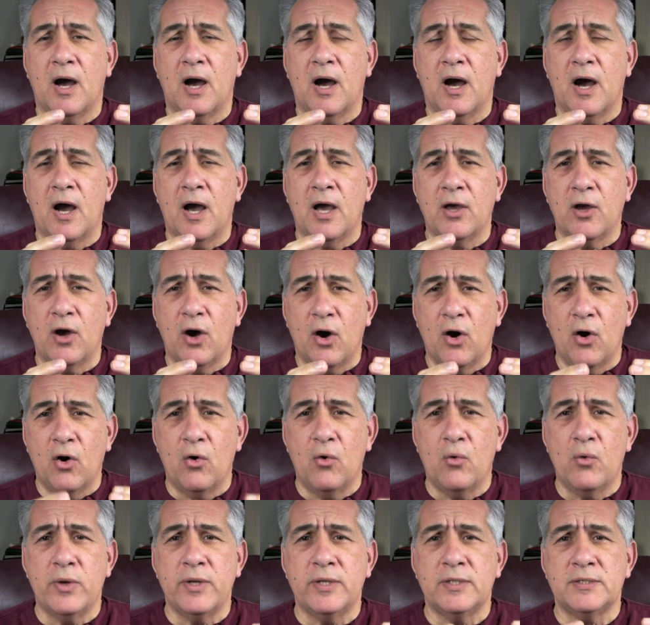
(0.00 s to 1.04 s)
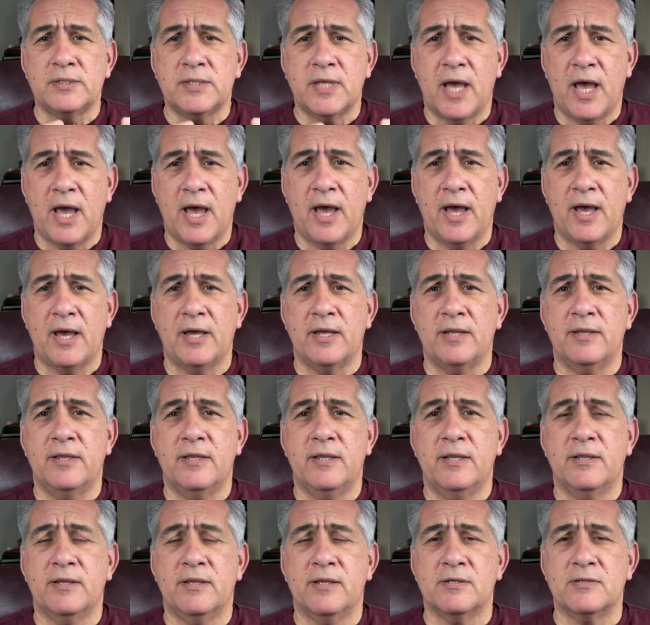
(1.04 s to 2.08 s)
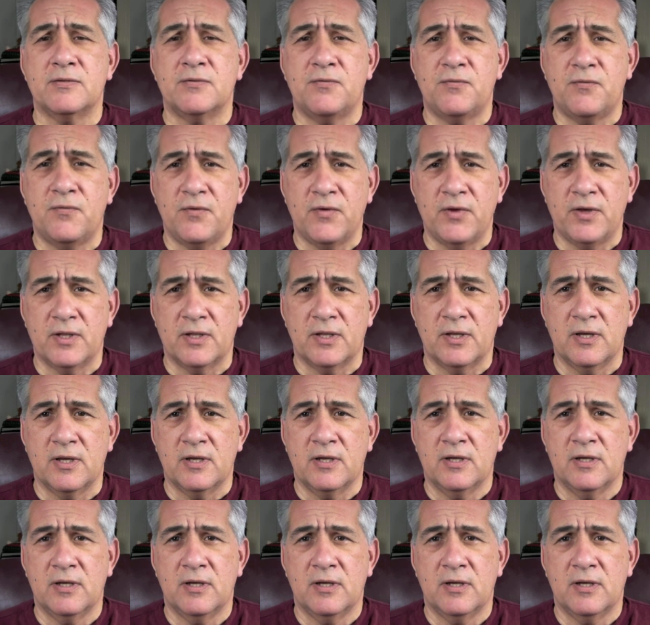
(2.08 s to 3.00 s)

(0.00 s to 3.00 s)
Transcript: I always had this feeling